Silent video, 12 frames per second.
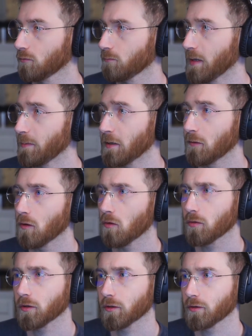Maybe
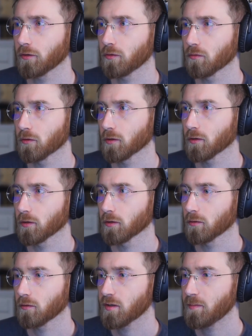lower your
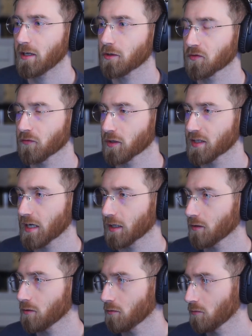speakers for a second.